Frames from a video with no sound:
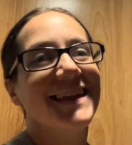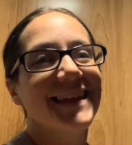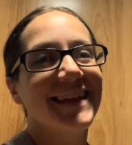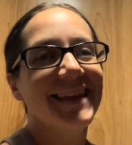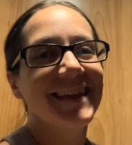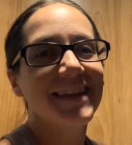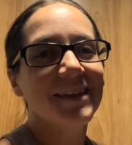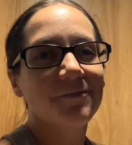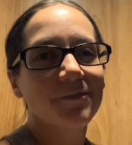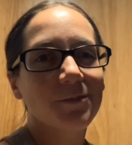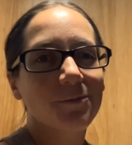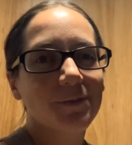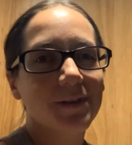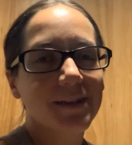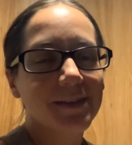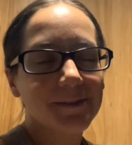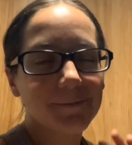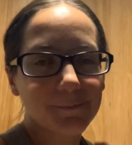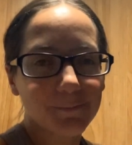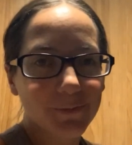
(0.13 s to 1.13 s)
Hey
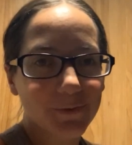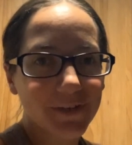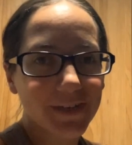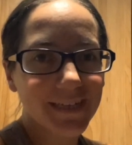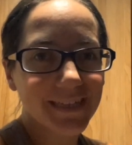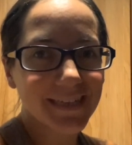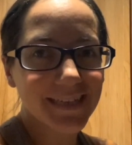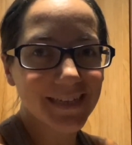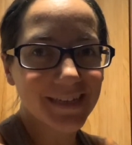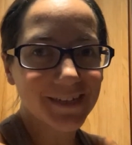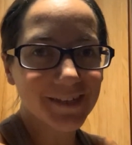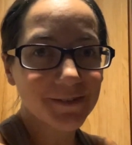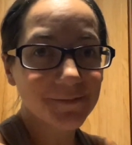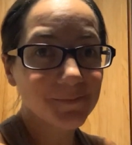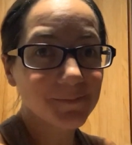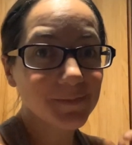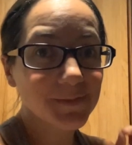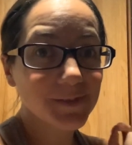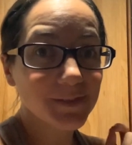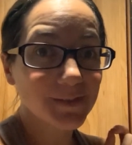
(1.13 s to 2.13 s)
everyone, Morgan here.
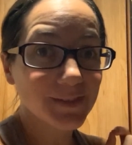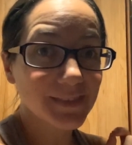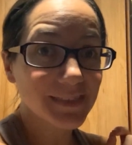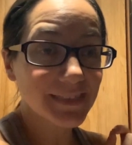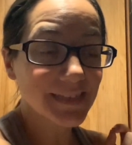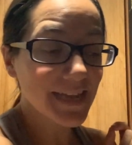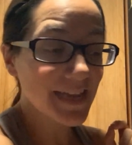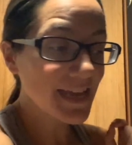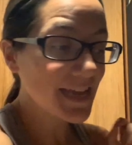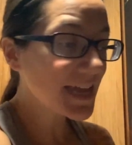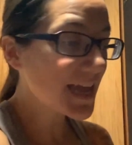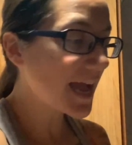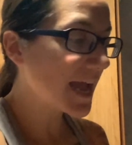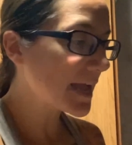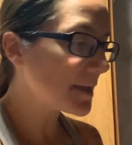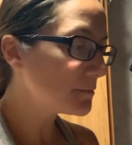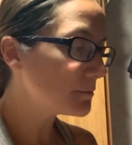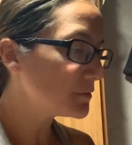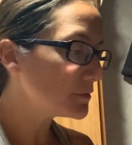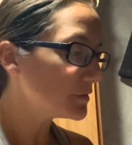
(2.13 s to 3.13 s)
So today
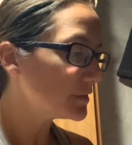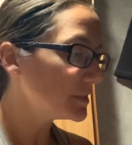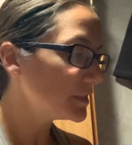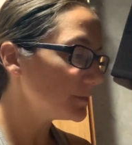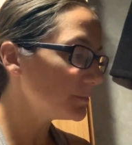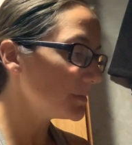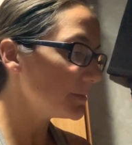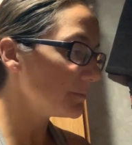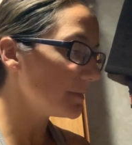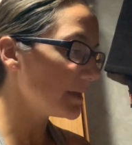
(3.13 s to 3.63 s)
I'm going to be